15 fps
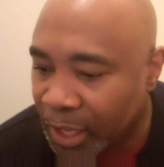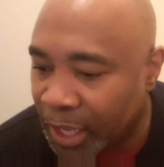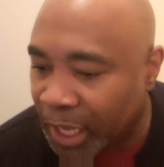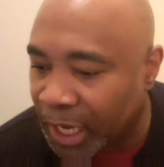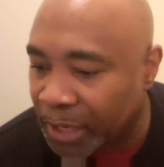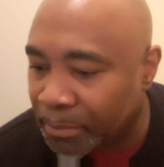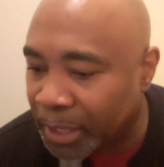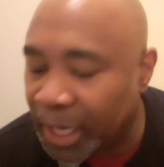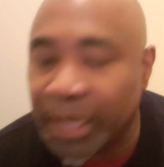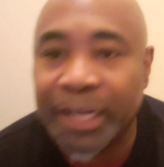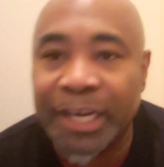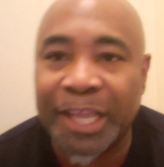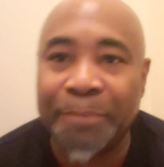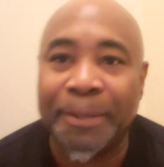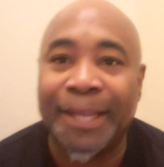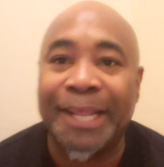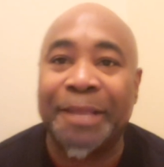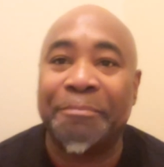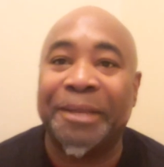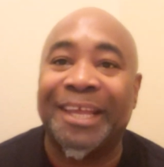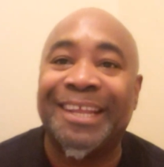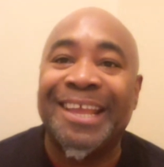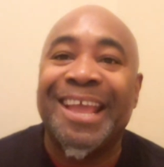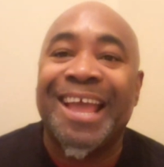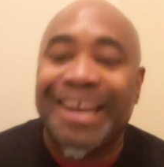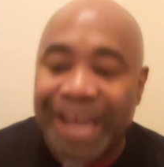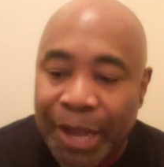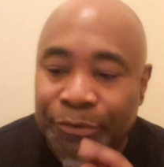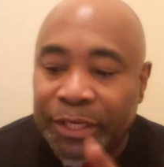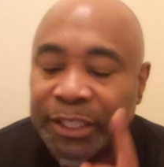Amen and amen, amen.
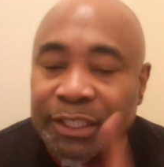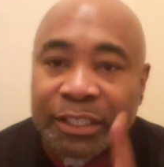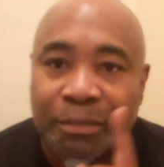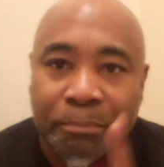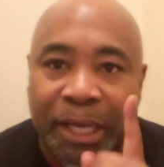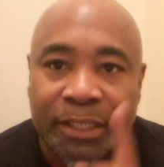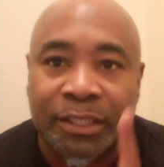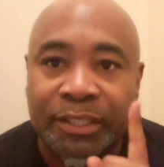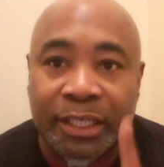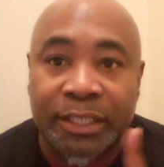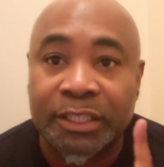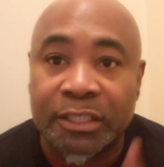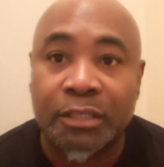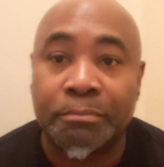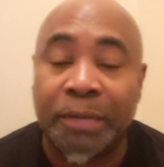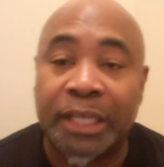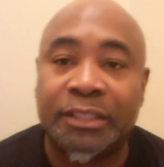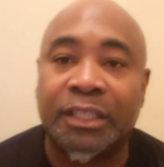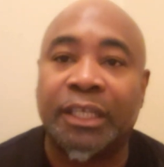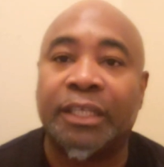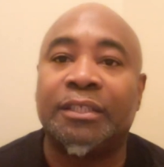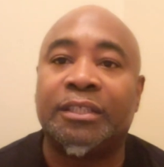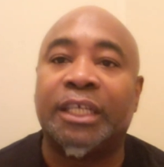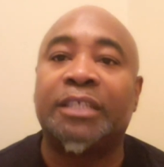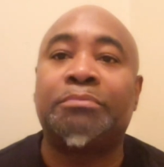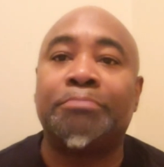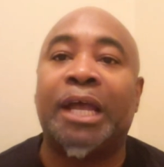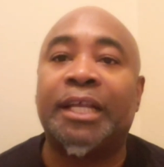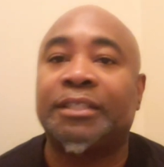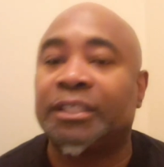Now, this is the message. This is the message. And this
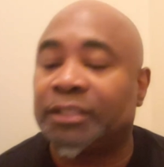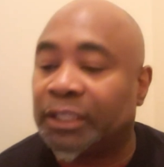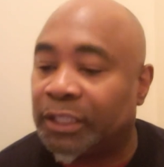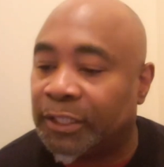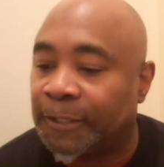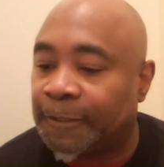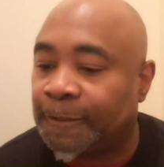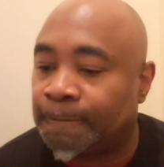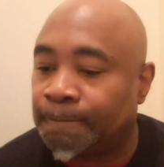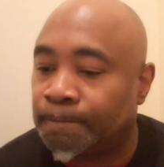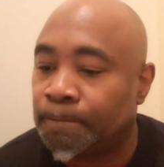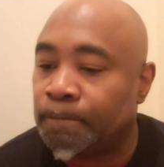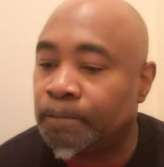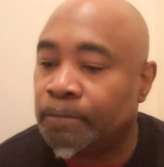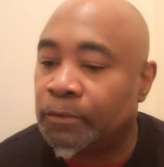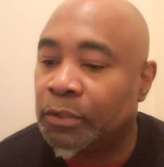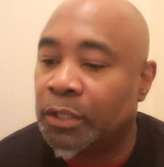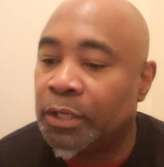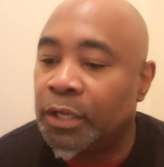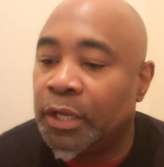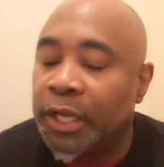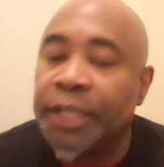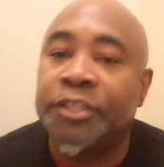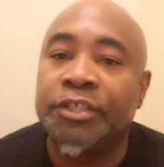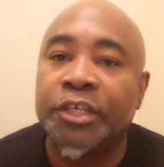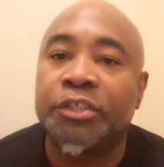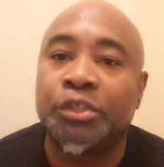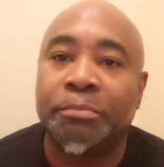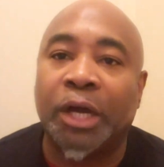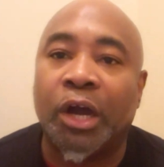message is dear
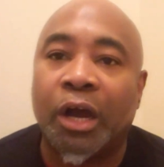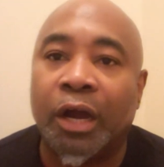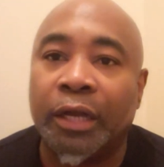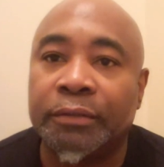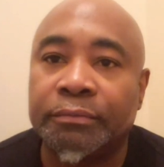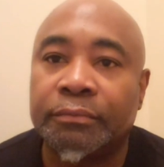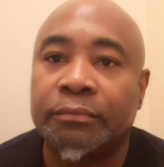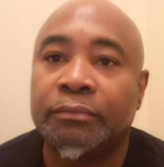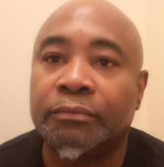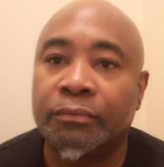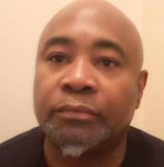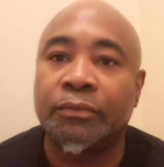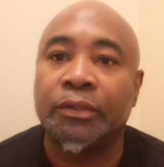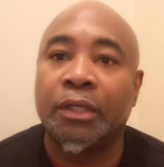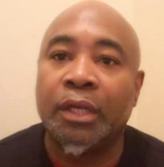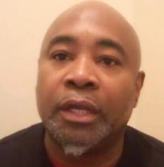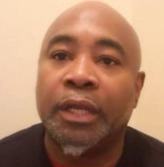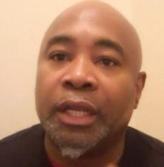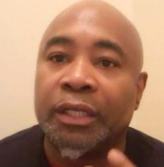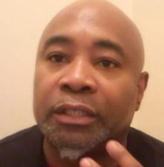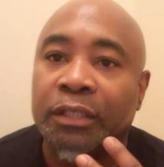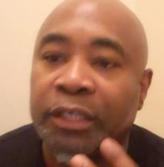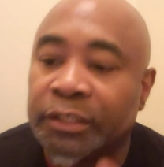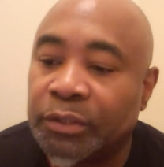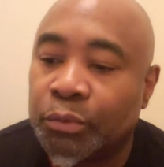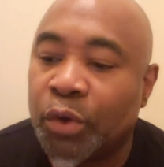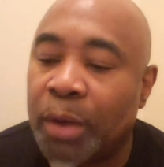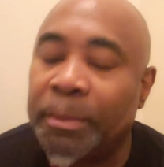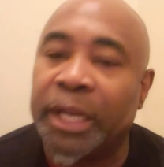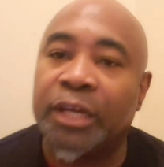to my heart. It's the
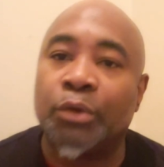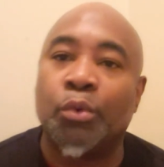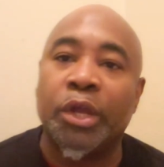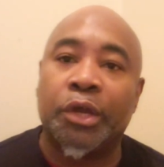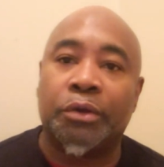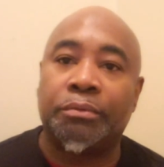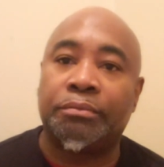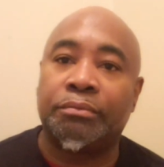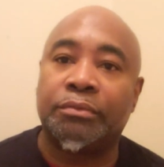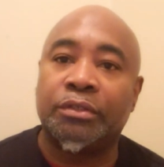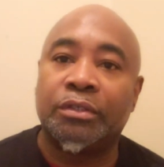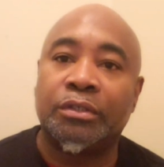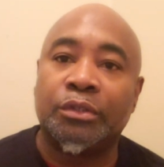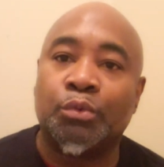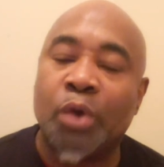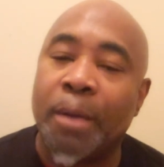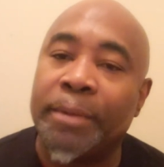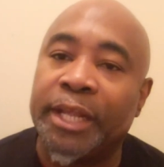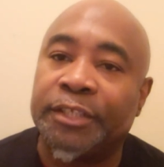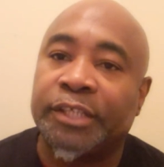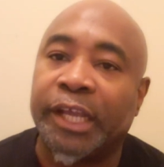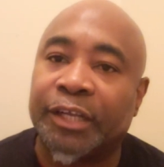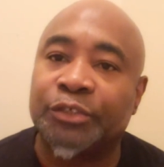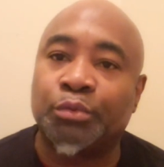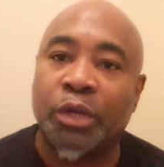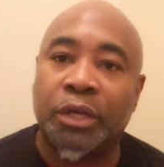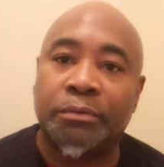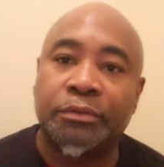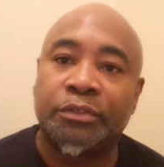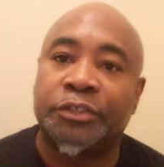woman at the well, the woman at Jacob's
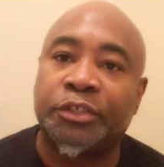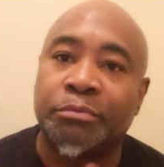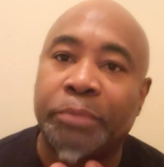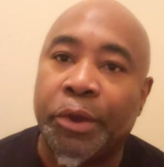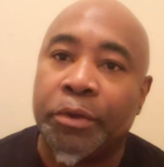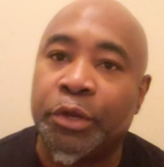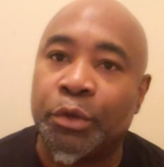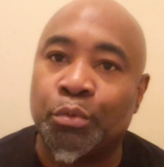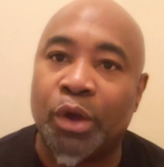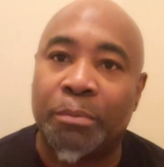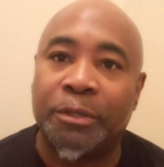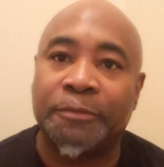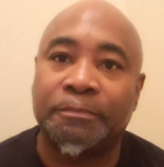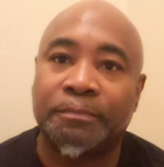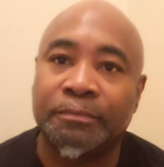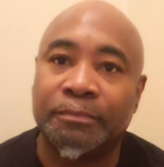well, the Samaritan woman.